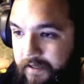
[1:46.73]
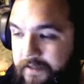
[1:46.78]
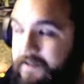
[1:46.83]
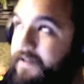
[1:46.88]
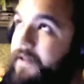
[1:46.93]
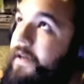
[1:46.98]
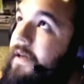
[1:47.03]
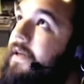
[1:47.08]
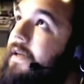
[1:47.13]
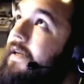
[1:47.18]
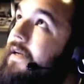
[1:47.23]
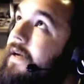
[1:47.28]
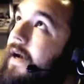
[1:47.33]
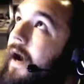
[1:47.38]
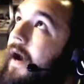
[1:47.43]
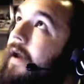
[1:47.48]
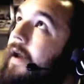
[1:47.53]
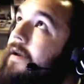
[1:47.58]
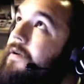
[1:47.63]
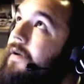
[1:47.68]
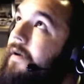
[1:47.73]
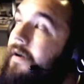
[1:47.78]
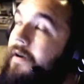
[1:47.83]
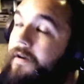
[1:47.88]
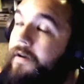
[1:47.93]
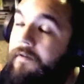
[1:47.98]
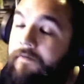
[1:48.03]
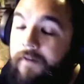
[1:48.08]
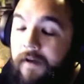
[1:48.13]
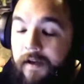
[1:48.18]
into any kind
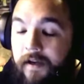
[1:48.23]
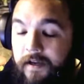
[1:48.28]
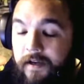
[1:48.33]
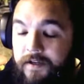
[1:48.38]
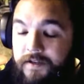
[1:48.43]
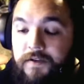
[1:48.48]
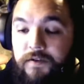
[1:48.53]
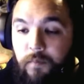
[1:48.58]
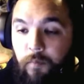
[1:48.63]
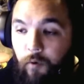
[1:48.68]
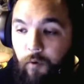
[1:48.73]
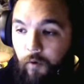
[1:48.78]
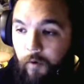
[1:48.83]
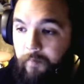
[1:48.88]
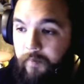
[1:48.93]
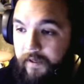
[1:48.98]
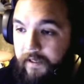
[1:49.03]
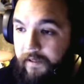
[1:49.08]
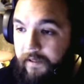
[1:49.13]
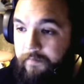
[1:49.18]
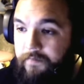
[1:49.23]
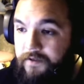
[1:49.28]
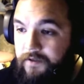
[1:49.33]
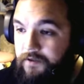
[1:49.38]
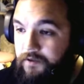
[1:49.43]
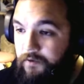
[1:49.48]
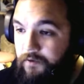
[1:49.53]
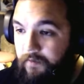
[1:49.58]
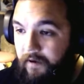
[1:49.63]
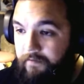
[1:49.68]
of support beams, the
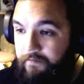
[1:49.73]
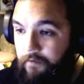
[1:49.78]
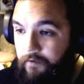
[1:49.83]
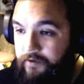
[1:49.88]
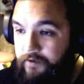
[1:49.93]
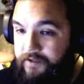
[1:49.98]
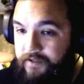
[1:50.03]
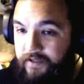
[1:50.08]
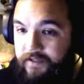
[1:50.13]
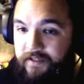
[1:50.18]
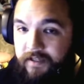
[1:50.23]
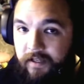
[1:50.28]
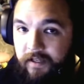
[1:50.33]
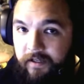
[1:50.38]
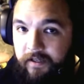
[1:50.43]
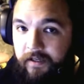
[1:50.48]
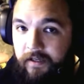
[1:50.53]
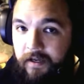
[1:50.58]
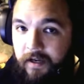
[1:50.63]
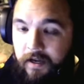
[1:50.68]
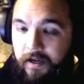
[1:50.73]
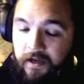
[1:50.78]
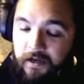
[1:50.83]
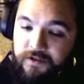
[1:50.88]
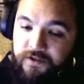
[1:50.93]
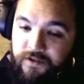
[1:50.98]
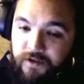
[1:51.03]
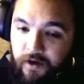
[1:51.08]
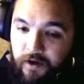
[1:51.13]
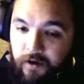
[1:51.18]
2x4s in the ceiling.
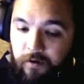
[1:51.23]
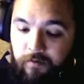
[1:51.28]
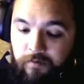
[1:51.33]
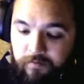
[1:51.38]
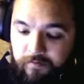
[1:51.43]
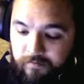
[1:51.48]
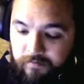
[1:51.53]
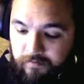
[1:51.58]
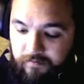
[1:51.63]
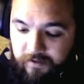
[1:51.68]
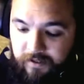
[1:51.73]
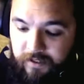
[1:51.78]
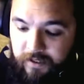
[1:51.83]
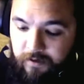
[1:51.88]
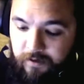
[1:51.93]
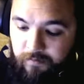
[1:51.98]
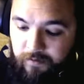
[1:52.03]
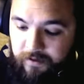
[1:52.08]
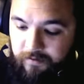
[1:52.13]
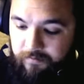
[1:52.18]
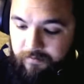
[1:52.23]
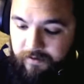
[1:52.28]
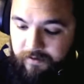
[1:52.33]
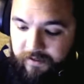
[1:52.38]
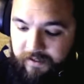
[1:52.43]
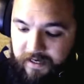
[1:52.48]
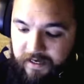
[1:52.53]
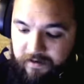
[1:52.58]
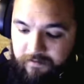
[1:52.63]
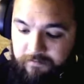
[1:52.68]
So we don't
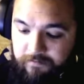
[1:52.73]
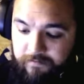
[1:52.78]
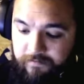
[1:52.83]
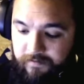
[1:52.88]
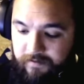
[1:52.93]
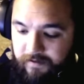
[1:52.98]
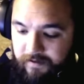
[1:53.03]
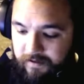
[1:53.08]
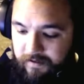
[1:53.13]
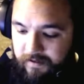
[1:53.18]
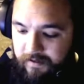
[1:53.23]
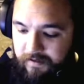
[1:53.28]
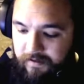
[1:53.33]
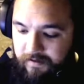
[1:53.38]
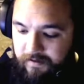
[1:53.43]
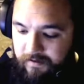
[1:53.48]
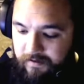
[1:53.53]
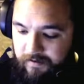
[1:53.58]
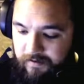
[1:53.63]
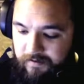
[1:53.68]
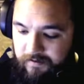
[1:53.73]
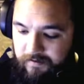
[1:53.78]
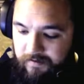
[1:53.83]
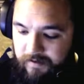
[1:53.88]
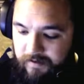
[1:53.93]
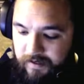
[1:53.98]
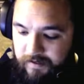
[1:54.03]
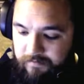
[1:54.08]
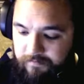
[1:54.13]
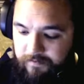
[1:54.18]
really have
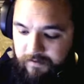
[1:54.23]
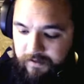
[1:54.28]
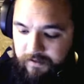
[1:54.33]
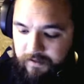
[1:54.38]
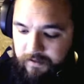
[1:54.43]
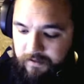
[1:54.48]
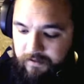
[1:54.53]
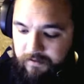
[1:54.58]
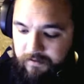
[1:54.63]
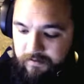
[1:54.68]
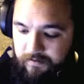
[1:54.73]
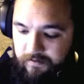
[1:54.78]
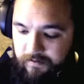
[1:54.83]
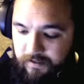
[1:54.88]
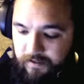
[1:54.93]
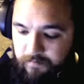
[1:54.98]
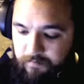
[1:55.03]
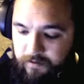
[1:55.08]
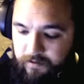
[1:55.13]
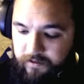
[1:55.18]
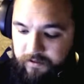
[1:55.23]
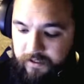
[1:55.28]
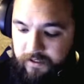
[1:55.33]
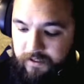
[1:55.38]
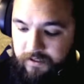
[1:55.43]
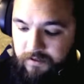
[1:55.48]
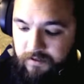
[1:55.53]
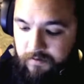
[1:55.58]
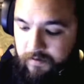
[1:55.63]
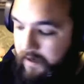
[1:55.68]
the ability
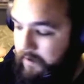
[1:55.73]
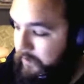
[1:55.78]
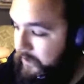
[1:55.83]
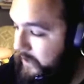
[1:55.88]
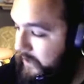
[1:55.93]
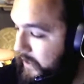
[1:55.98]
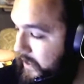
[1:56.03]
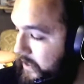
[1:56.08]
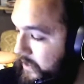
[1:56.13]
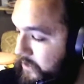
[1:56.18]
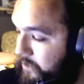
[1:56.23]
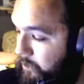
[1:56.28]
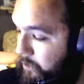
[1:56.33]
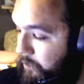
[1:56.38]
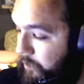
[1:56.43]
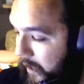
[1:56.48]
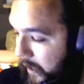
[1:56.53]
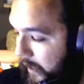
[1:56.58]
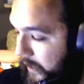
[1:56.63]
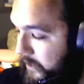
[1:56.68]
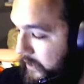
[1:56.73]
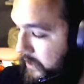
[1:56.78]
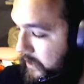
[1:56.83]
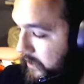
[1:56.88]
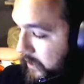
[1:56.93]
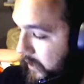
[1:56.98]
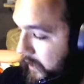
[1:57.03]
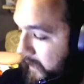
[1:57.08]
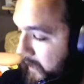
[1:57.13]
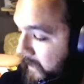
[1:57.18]
to do that with these, but